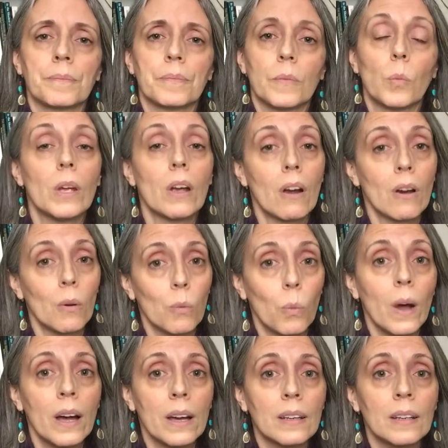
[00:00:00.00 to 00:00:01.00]
We are
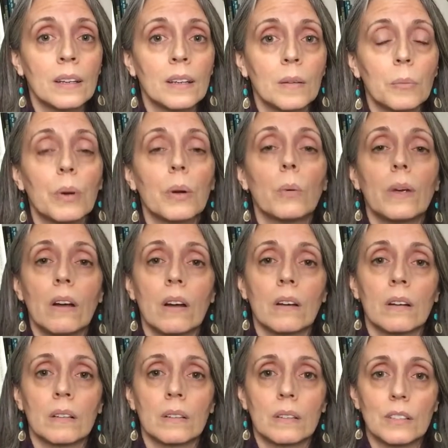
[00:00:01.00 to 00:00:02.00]
one, but we
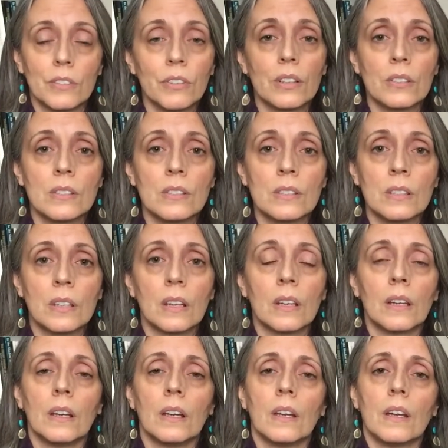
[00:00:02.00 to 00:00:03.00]
are diverse.
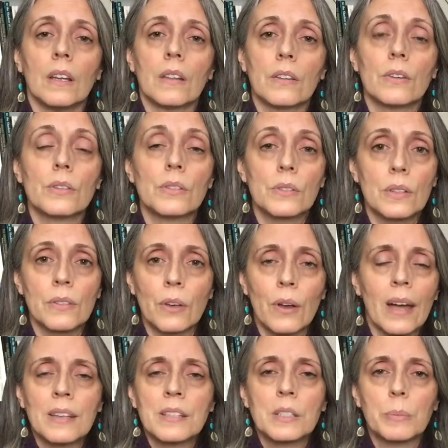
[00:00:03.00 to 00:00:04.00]
There
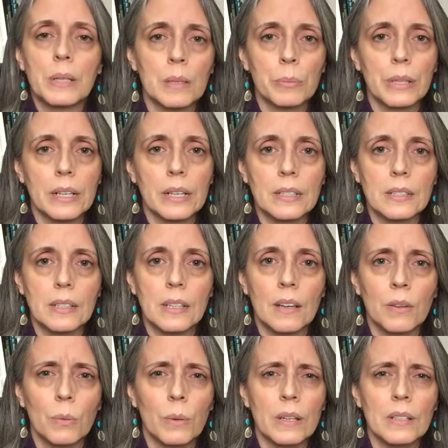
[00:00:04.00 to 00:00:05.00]
has to be complexity.
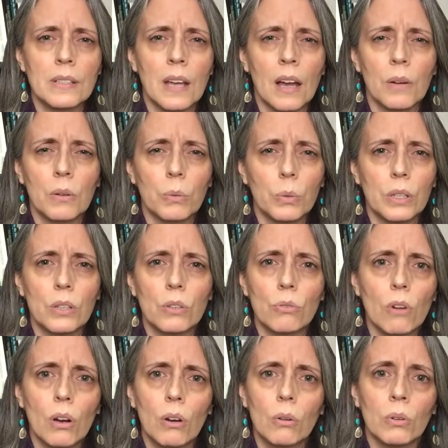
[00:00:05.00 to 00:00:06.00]
Otherwise, how do we
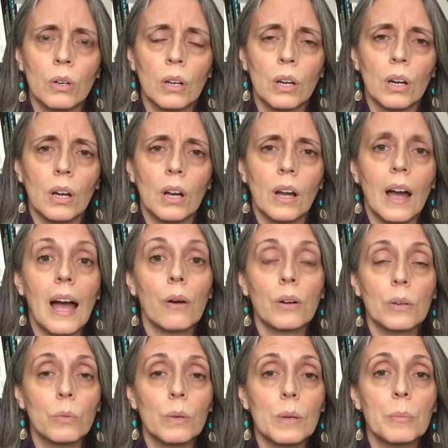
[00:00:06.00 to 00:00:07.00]
grow? How
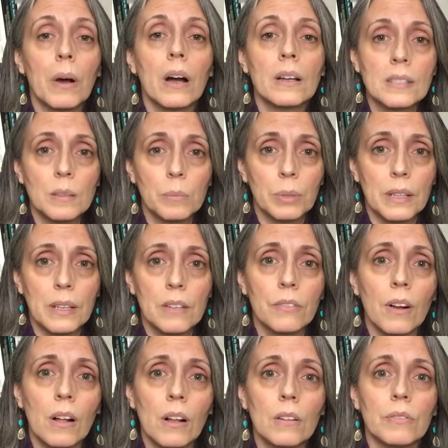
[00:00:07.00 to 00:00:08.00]
can we possibly
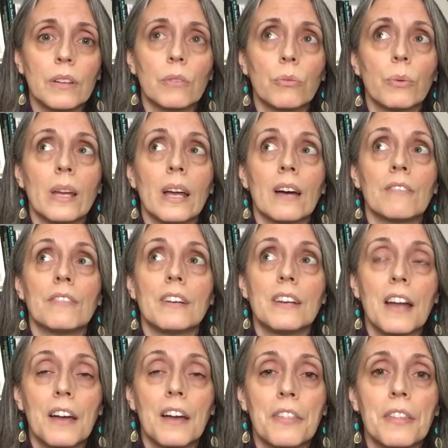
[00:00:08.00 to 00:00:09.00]
evolve if we have
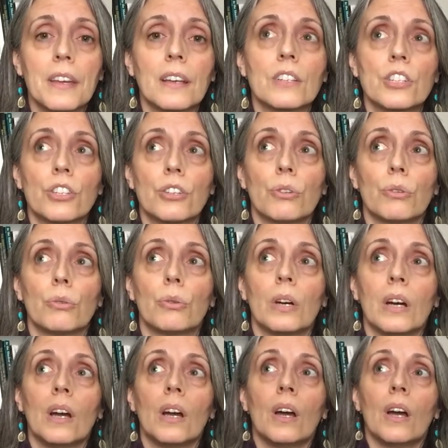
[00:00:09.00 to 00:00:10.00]
nothing to
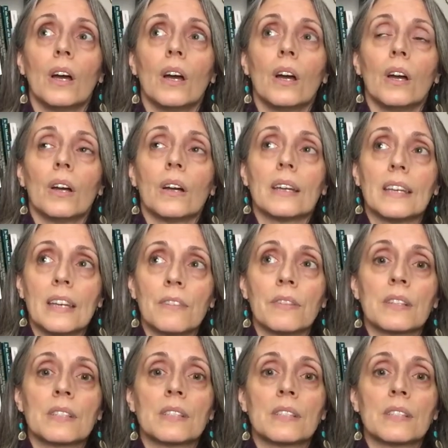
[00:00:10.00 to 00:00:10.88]
give us